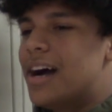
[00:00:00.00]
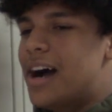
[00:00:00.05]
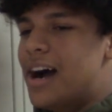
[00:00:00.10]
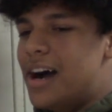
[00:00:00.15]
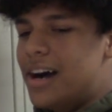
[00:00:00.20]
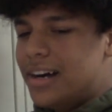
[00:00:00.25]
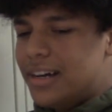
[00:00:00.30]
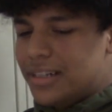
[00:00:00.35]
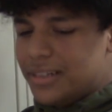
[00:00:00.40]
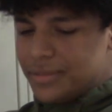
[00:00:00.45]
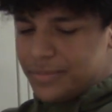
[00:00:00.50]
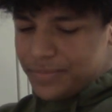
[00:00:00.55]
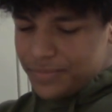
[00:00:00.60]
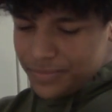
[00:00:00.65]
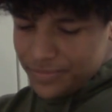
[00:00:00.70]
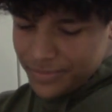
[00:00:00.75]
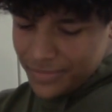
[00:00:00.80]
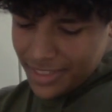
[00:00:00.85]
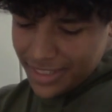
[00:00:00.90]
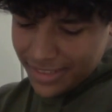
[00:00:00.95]
Um,
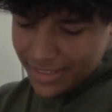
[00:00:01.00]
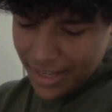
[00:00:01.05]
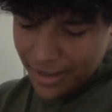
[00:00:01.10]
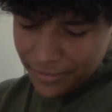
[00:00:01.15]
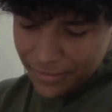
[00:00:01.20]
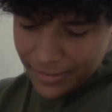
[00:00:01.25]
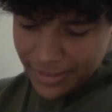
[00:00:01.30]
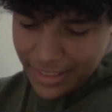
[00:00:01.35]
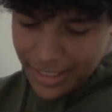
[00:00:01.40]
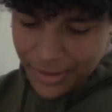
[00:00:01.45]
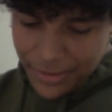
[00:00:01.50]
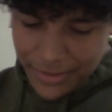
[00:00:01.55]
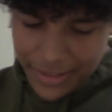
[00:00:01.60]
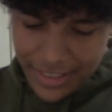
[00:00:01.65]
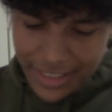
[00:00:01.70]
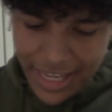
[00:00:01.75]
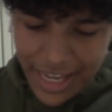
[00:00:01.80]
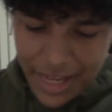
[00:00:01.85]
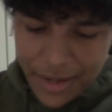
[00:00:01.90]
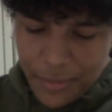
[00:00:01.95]
he's definitely killing the
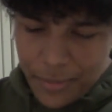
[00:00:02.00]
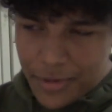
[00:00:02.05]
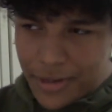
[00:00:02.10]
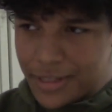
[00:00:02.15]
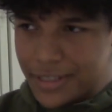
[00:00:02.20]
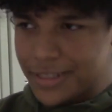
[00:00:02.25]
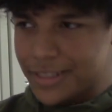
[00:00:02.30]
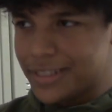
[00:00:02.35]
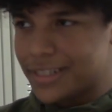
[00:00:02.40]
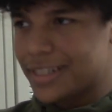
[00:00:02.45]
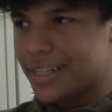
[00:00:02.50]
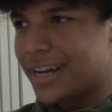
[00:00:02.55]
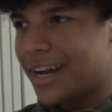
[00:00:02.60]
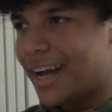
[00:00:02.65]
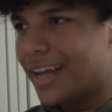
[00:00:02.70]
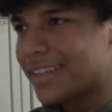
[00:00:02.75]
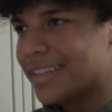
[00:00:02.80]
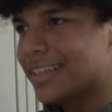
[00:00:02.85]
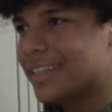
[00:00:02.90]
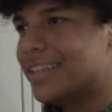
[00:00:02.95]
game, but
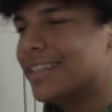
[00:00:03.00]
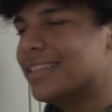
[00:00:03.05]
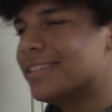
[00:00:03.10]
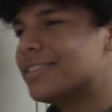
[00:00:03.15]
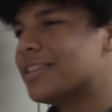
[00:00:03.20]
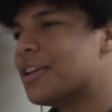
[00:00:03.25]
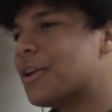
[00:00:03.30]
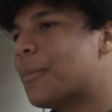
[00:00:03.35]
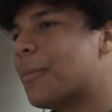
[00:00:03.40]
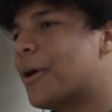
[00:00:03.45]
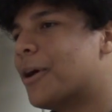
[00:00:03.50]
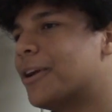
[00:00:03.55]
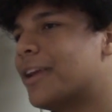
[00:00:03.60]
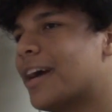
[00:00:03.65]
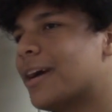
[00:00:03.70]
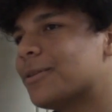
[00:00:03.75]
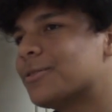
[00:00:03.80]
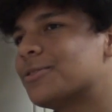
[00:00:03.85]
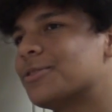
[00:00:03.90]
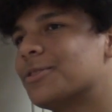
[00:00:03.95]
I think he's gonna burn
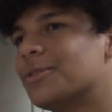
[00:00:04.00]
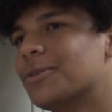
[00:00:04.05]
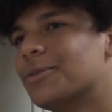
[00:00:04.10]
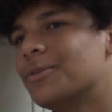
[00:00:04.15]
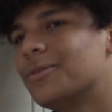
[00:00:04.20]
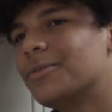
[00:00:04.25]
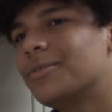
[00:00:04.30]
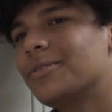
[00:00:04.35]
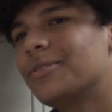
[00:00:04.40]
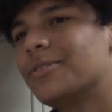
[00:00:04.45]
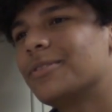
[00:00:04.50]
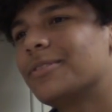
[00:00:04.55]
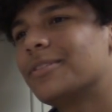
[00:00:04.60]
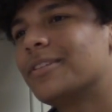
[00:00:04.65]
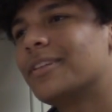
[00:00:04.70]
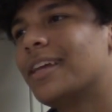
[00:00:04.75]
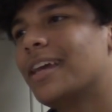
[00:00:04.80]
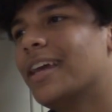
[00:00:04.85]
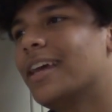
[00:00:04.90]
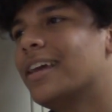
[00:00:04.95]
out soon.
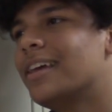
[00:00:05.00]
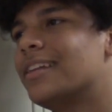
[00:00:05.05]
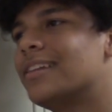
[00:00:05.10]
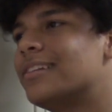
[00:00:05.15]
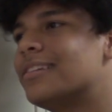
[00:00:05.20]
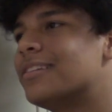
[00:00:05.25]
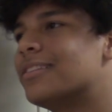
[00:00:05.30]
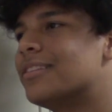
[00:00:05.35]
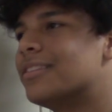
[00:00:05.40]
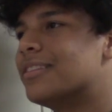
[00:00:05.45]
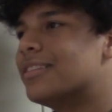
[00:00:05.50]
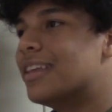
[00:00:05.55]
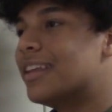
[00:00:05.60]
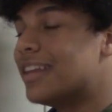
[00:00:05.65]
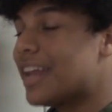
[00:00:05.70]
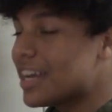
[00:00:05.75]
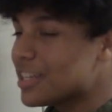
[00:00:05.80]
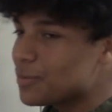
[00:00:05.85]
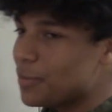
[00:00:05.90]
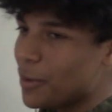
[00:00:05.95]
And the
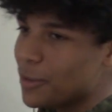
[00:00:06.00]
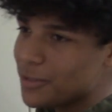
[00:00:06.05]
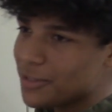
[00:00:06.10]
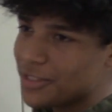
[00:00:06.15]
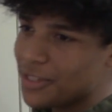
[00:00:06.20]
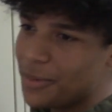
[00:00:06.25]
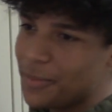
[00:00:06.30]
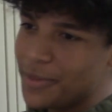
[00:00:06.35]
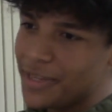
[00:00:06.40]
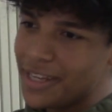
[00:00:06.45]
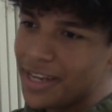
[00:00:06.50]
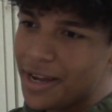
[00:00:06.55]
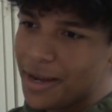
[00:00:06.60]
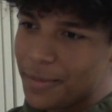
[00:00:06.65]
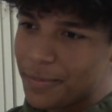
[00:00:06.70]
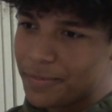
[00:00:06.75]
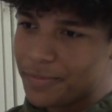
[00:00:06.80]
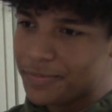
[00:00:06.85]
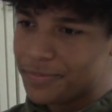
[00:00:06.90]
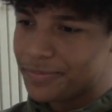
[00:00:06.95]
next person to be
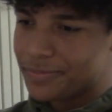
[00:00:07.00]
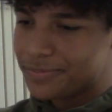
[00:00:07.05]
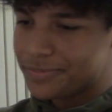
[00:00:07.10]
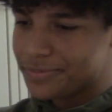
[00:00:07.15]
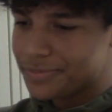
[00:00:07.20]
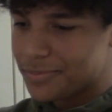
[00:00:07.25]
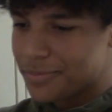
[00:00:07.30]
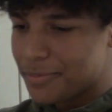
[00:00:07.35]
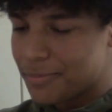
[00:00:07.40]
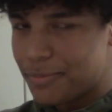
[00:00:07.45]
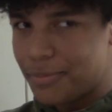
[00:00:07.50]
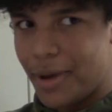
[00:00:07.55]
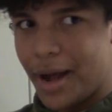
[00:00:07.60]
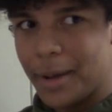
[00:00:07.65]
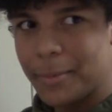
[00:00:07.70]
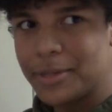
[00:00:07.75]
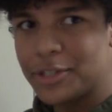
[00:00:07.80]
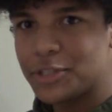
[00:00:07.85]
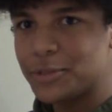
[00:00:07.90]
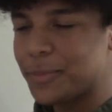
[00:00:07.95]
up,
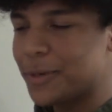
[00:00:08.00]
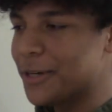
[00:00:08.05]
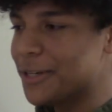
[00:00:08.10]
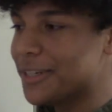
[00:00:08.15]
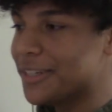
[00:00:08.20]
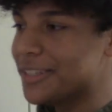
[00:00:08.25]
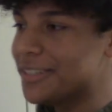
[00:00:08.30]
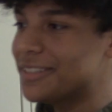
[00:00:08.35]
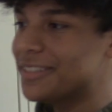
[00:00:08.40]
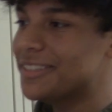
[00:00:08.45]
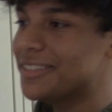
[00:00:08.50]
Bobby Shmurda.